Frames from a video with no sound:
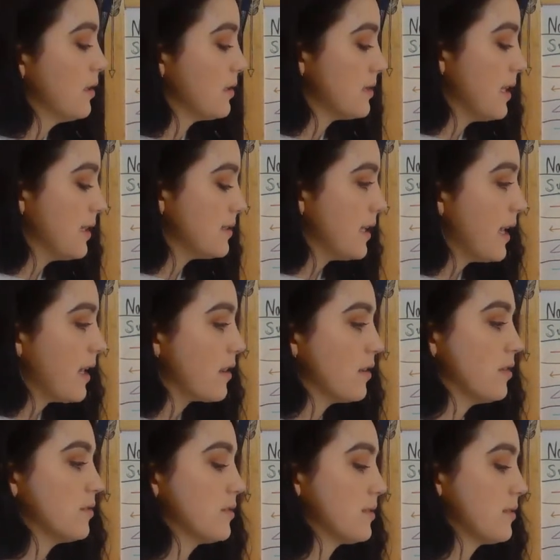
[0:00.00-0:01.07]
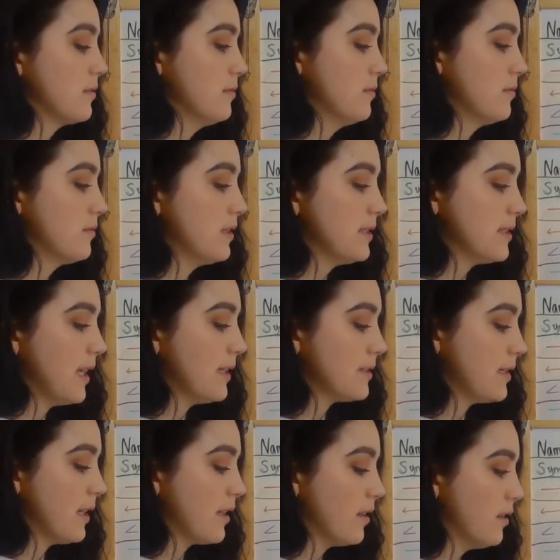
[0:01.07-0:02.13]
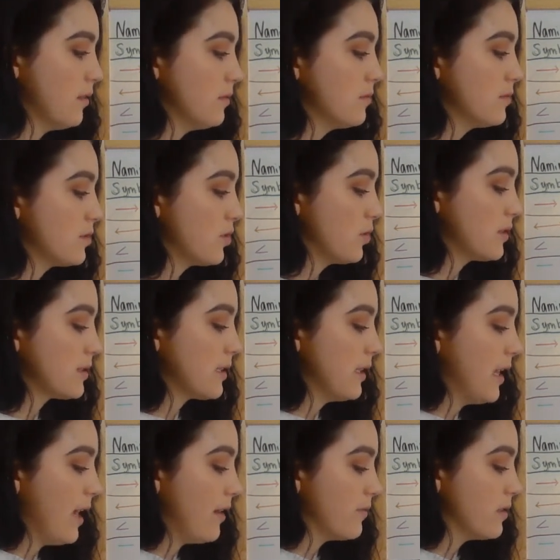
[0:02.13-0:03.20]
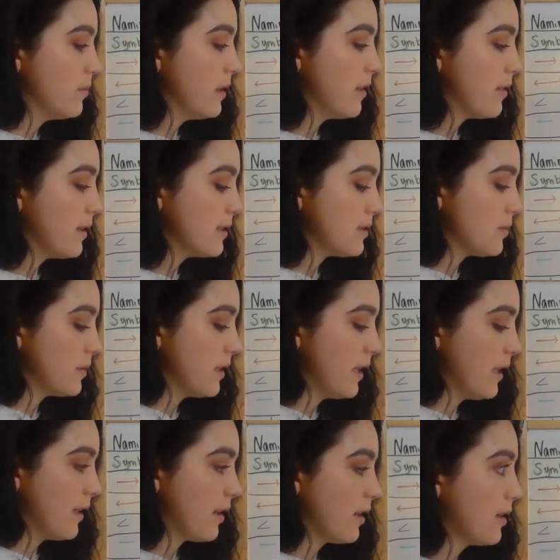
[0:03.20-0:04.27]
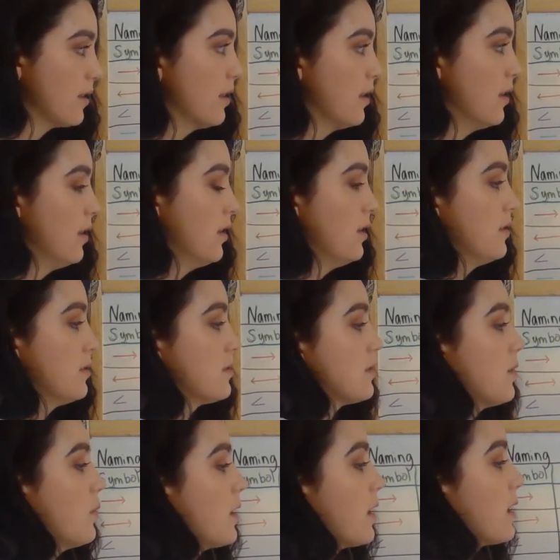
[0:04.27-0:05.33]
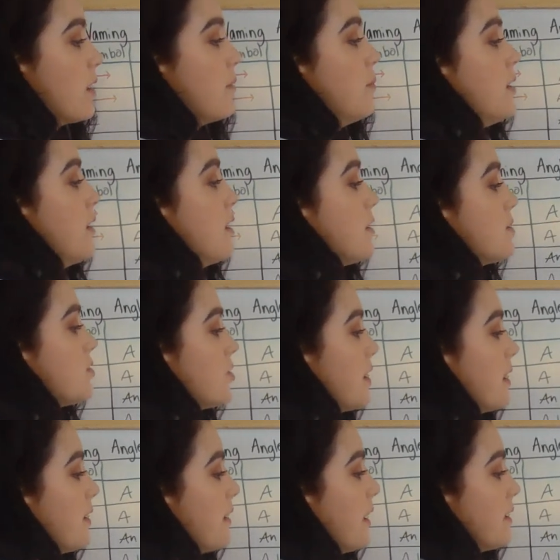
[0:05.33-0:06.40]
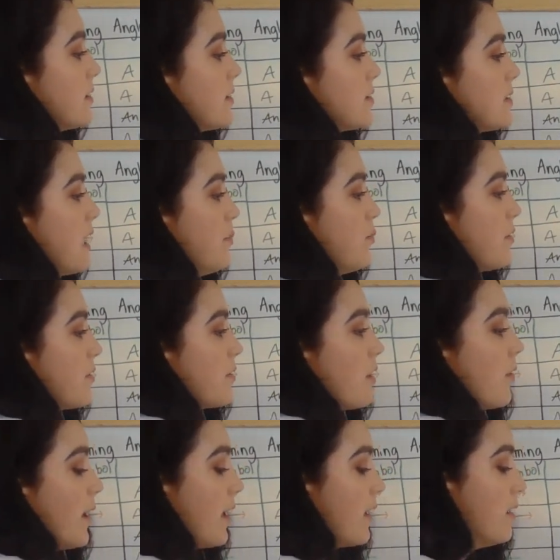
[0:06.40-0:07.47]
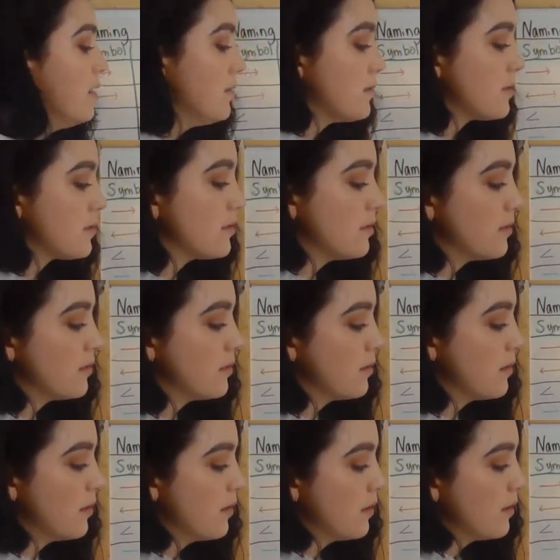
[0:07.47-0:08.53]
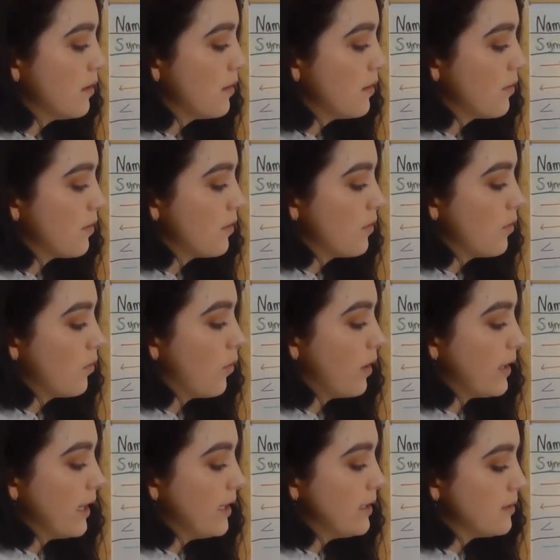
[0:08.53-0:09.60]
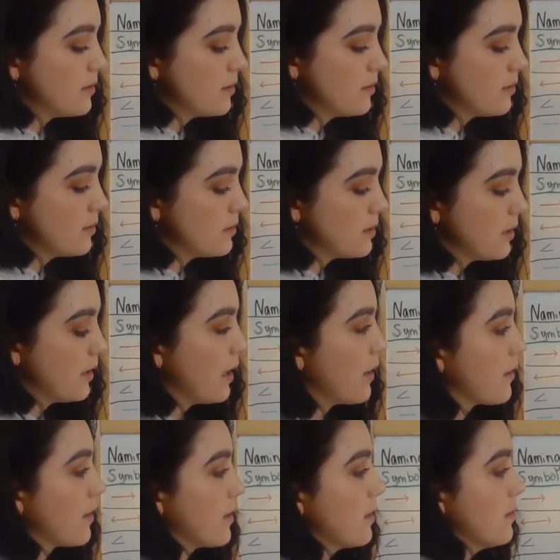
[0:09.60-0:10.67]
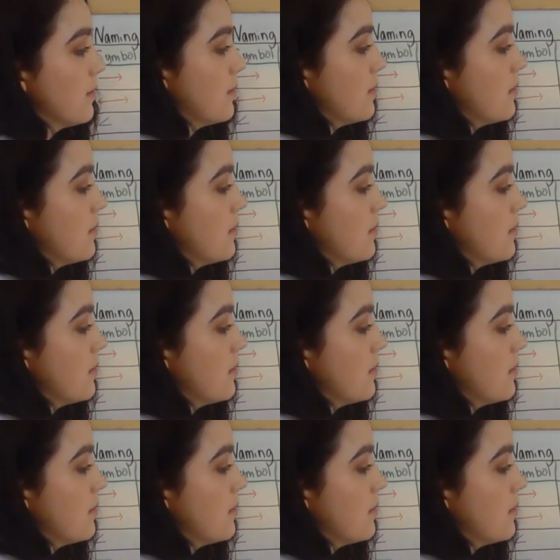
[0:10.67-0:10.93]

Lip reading: This has arrows. This has an arrow. So it's going to have to be this one here. So we're going to put a straight line on top with no arrows. One end to the other.